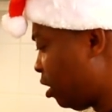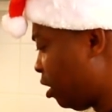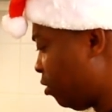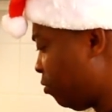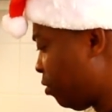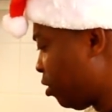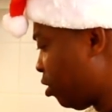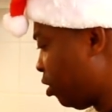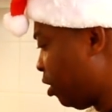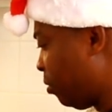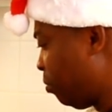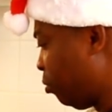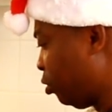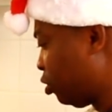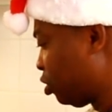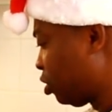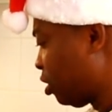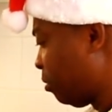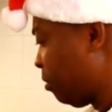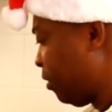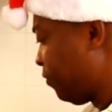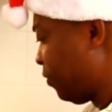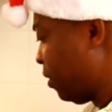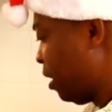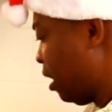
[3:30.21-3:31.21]
and we're gonna put
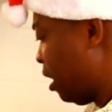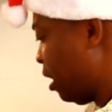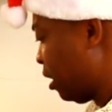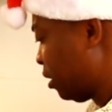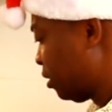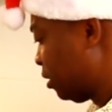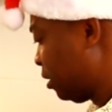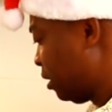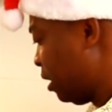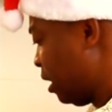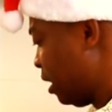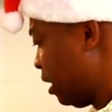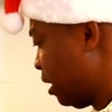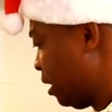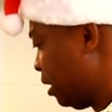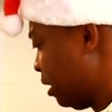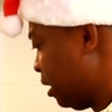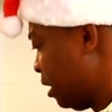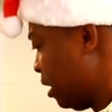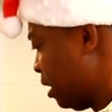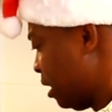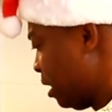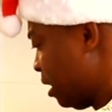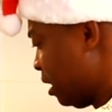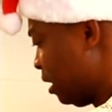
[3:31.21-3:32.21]
some of the oxtail
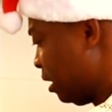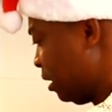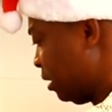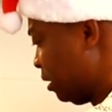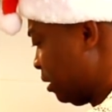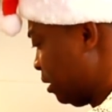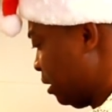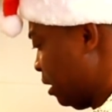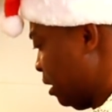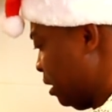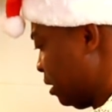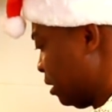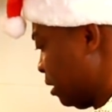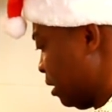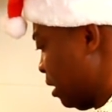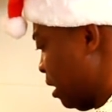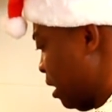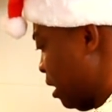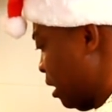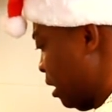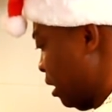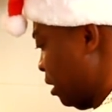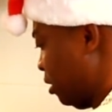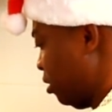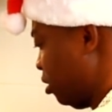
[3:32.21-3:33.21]
season
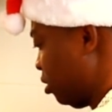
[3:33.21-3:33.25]
on it.